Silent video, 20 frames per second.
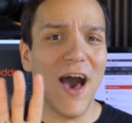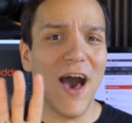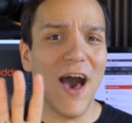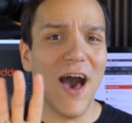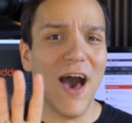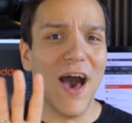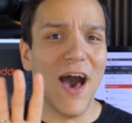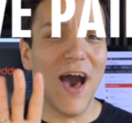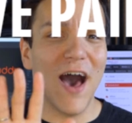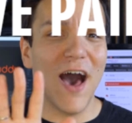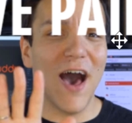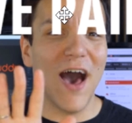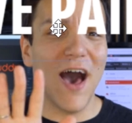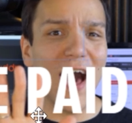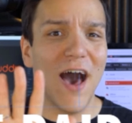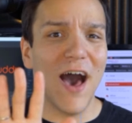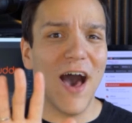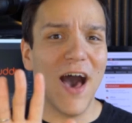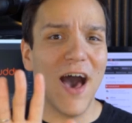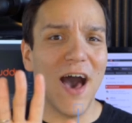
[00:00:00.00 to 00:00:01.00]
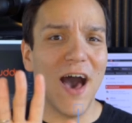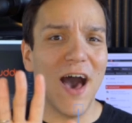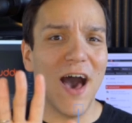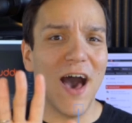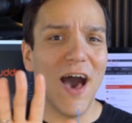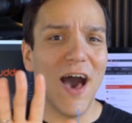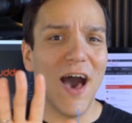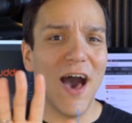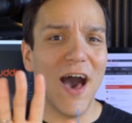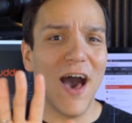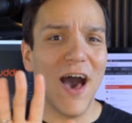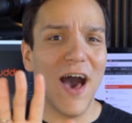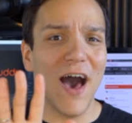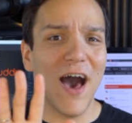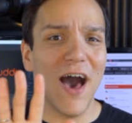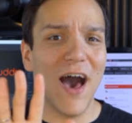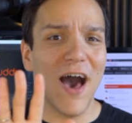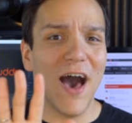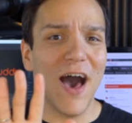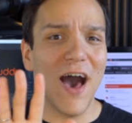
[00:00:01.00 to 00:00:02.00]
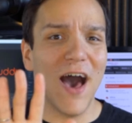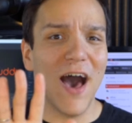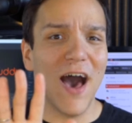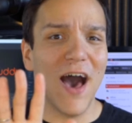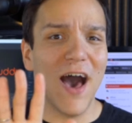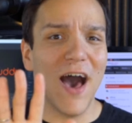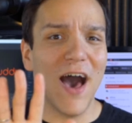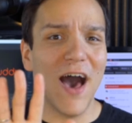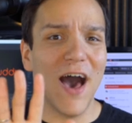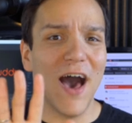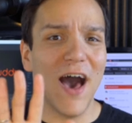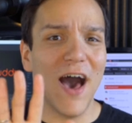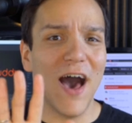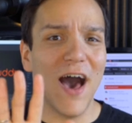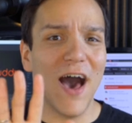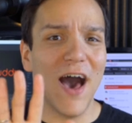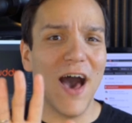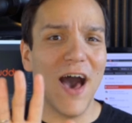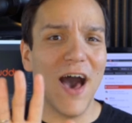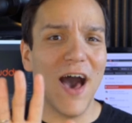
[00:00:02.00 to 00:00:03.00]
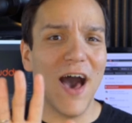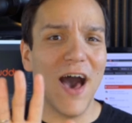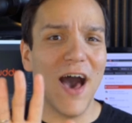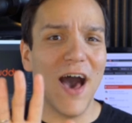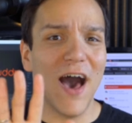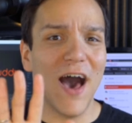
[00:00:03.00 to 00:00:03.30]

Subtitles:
(no one is talking)